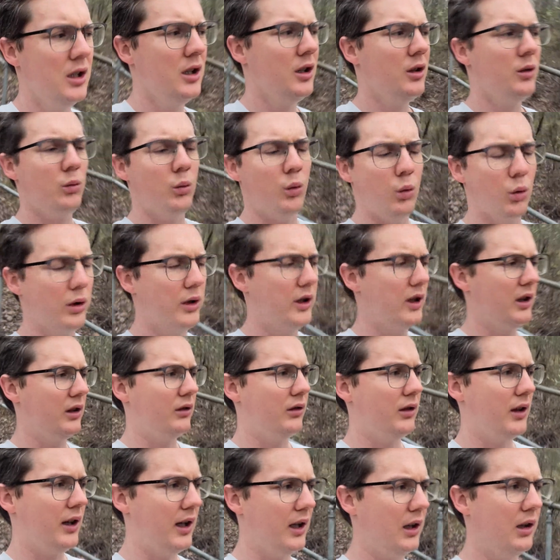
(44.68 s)
walking
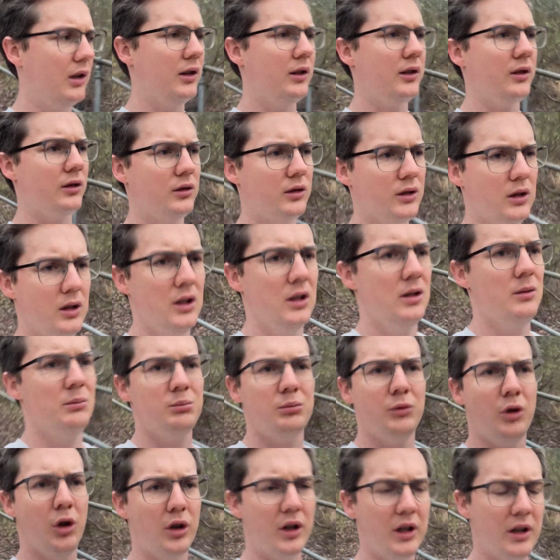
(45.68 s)
around,
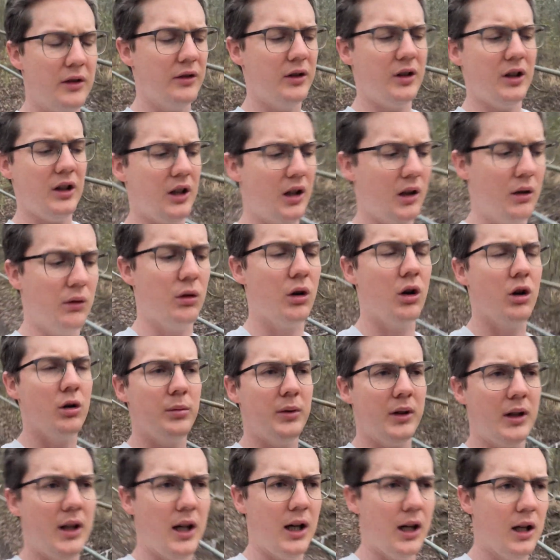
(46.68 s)
not even in
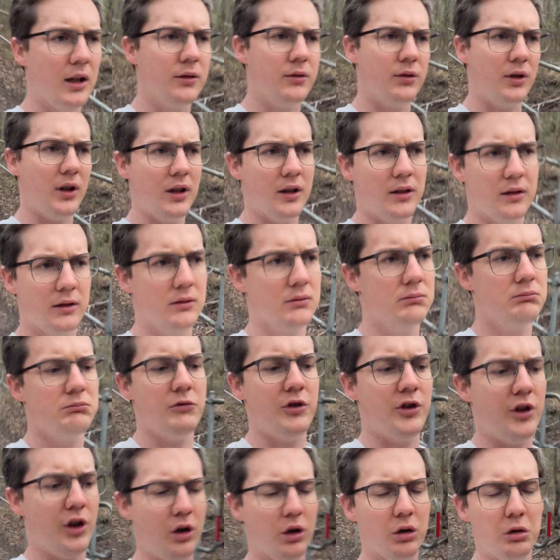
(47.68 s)
aerobic heart rate
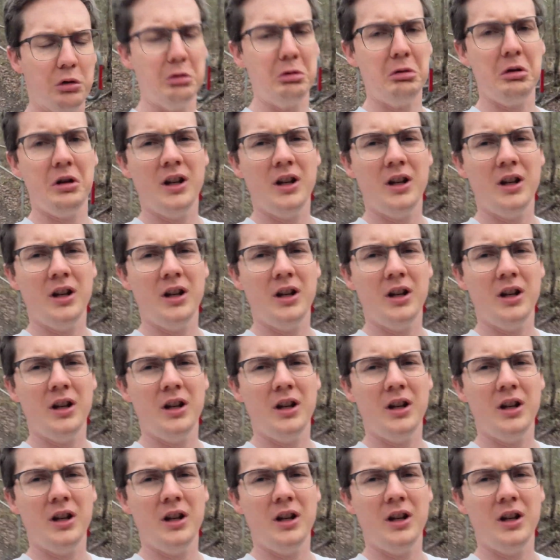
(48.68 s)
zone,